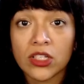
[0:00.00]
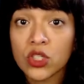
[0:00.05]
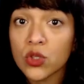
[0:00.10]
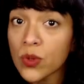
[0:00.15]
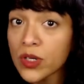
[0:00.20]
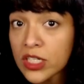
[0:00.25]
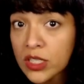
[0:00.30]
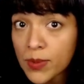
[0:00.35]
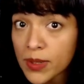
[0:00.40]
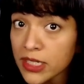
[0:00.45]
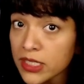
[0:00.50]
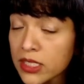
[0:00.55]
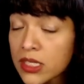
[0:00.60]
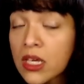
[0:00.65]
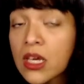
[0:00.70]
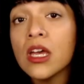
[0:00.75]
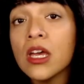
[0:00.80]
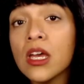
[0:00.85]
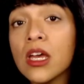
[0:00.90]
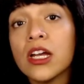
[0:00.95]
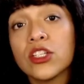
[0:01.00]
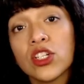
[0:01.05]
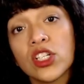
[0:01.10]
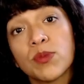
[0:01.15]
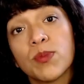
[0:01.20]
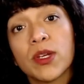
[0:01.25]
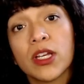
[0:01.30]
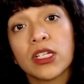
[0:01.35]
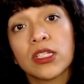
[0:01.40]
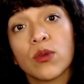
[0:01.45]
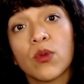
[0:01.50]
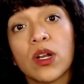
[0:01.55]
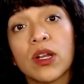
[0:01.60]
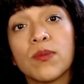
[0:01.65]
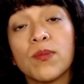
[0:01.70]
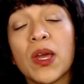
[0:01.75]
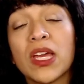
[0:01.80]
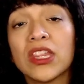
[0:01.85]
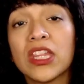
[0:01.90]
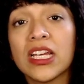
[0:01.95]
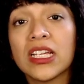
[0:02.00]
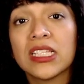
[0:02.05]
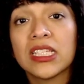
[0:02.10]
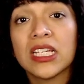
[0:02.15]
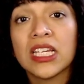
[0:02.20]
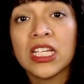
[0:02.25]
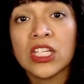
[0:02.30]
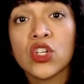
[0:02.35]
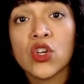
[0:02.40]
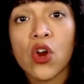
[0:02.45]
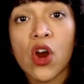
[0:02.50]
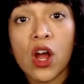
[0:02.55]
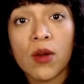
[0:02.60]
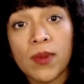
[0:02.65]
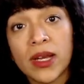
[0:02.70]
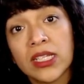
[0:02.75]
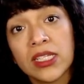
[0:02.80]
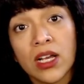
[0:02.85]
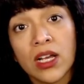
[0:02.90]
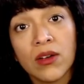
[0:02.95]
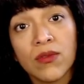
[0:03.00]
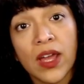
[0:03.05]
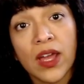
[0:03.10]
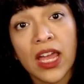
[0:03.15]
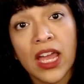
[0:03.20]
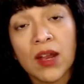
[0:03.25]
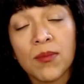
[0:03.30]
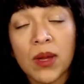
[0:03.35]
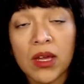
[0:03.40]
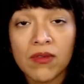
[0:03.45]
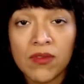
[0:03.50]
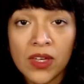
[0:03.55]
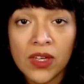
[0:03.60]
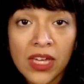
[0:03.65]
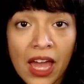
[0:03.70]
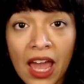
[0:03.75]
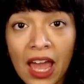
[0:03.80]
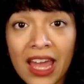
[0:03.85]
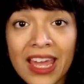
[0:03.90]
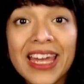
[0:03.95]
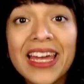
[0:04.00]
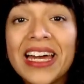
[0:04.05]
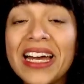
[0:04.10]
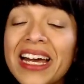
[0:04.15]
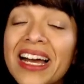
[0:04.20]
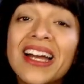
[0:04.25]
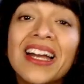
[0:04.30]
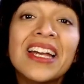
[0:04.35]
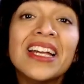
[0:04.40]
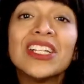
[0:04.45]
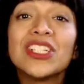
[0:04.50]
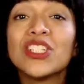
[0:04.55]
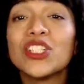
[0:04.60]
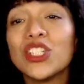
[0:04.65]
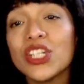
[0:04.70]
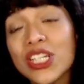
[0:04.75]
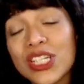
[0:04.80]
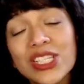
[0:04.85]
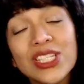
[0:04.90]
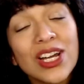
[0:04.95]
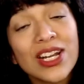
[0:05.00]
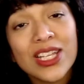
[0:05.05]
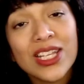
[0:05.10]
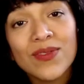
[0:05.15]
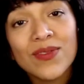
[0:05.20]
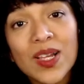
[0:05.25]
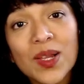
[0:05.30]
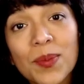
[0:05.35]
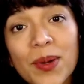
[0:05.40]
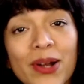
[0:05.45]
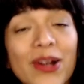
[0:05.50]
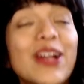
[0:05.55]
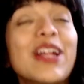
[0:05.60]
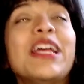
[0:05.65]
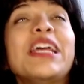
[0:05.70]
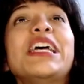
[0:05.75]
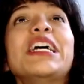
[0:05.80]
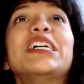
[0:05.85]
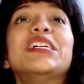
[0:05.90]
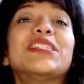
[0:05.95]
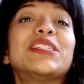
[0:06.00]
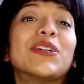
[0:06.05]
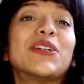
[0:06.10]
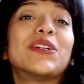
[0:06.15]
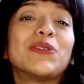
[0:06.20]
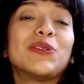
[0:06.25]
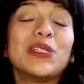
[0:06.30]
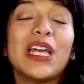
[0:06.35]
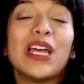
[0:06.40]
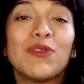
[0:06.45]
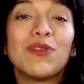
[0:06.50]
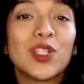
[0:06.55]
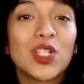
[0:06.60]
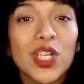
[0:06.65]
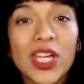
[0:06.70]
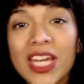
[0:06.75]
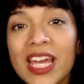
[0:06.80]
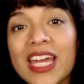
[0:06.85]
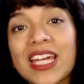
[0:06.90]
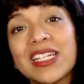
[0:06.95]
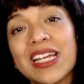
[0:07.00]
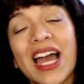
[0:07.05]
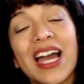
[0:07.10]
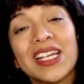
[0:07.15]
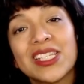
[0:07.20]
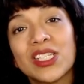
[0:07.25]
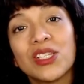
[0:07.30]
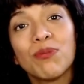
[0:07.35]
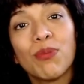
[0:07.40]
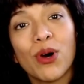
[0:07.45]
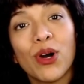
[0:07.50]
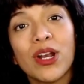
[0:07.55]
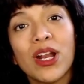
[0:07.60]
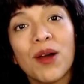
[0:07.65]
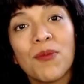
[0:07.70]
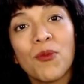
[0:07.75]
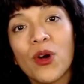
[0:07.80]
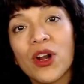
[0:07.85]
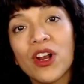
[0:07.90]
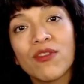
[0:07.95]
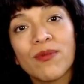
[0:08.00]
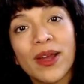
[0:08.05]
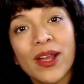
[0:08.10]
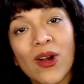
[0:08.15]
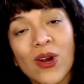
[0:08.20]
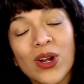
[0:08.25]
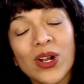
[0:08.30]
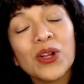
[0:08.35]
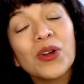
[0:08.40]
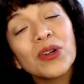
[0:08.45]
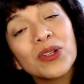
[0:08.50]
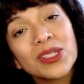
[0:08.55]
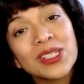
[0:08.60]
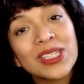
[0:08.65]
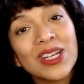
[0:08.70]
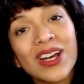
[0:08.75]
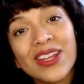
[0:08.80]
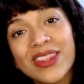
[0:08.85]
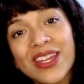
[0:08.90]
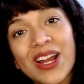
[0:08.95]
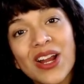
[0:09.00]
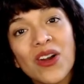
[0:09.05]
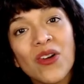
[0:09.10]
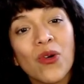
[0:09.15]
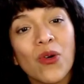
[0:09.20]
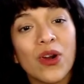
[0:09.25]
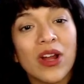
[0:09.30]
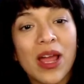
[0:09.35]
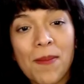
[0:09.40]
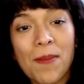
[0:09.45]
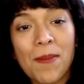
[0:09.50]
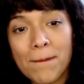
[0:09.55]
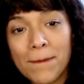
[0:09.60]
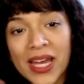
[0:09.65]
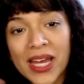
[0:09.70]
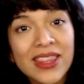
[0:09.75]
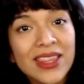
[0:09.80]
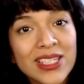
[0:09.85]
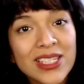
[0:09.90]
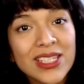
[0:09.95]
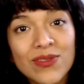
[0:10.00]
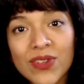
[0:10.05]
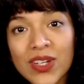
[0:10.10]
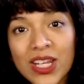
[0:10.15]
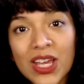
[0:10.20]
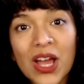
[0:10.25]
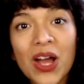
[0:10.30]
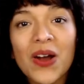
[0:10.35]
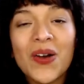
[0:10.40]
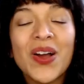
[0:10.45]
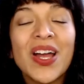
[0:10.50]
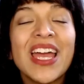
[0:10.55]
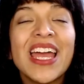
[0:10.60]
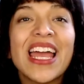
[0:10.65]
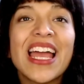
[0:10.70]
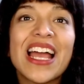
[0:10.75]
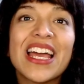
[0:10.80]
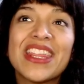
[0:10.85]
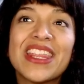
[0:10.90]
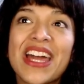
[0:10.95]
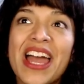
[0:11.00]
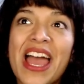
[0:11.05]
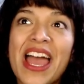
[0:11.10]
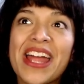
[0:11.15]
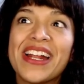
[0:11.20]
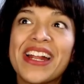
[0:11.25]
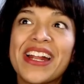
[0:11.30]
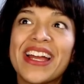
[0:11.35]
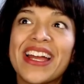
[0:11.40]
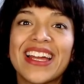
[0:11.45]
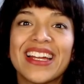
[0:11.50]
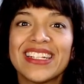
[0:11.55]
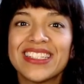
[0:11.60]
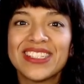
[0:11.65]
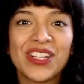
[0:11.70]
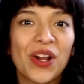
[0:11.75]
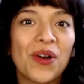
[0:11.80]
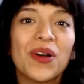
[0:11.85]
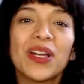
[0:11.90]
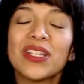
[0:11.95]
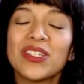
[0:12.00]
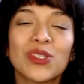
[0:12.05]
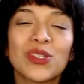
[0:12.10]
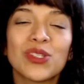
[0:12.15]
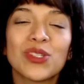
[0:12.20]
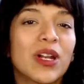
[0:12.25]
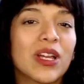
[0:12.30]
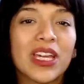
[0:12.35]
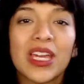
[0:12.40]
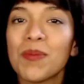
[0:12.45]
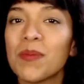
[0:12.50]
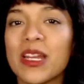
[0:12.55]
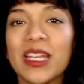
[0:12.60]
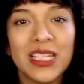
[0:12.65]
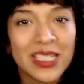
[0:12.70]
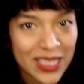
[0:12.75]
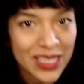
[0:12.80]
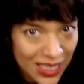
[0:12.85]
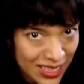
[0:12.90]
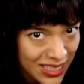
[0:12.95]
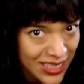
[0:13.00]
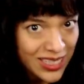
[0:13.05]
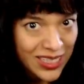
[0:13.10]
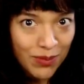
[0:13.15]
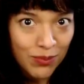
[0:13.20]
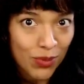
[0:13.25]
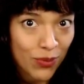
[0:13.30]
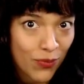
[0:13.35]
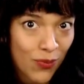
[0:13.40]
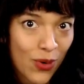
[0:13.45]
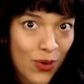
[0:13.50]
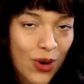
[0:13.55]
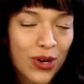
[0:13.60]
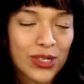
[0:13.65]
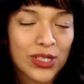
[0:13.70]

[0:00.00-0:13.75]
Squarespace just because I want to make things easier on myself and my VA. She's not a developer, so if she has to put up one of my articles on there or embed this video, then I just want to keep it easy and simple for her.